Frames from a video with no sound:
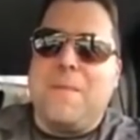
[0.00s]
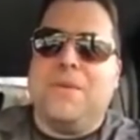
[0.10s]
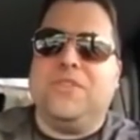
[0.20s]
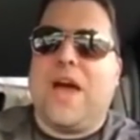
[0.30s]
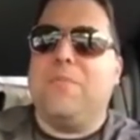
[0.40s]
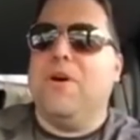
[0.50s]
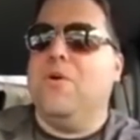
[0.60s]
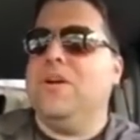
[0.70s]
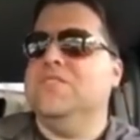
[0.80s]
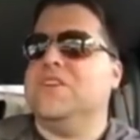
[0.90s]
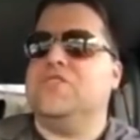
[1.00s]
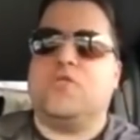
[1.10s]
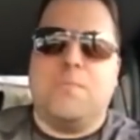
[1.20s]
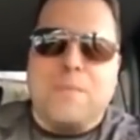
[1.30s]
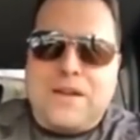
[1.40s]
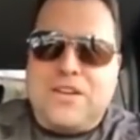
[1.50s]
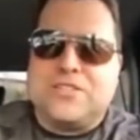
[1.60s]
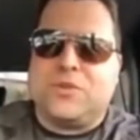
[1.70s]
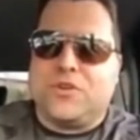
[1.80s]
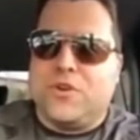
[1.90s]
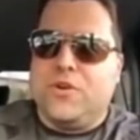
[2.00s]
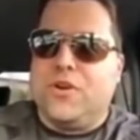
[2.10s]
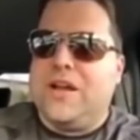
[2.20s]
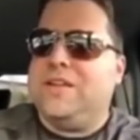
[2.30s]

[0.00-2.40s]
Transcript: But Dabo is a tremendous recruiter,